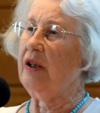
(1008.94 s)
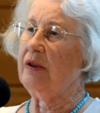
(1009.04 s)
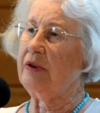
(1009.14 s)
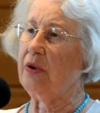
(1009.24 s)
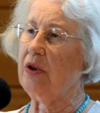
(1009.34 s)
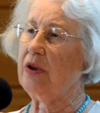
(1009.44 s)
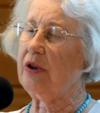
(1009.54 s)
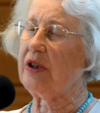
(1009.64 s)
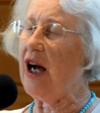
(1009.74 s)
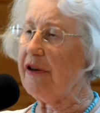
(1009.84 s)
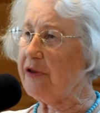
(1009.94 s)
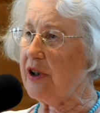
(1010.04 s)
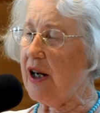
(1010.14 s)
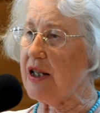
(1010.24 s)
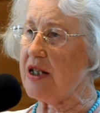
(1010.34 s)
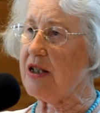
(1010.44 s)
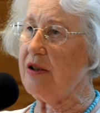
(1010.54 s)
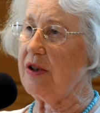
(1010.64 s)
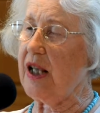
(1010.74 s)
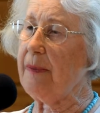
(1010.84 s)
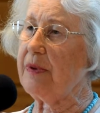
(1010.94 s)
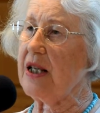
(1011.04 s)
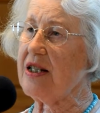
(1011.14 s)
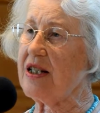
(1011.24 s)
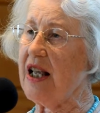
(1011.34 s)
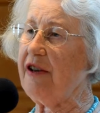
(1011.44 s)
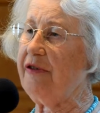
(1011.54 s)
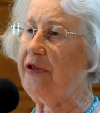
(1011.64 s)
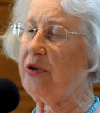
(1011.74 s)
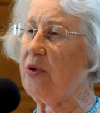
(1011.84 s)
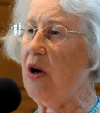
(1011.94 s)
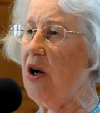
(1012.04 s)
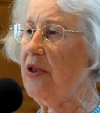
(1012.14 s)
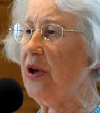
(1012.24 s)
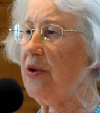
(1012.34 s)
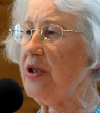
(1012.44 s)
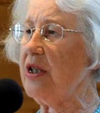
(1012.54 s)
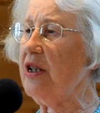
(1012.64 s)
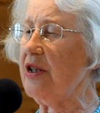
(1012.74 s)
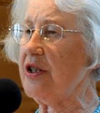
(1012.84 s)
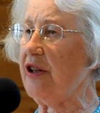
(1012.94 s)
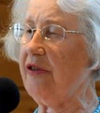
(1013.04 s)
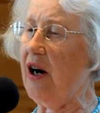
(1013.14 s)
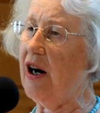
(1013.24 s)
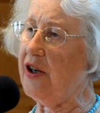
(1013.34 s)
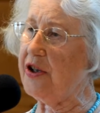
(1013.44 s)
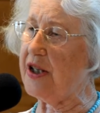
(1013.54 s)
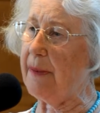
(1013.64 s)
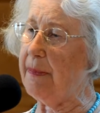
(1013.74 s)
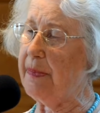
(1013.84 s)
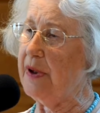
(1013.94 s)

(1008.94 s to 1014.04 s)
look after us and kept us safe through all those years of hardship.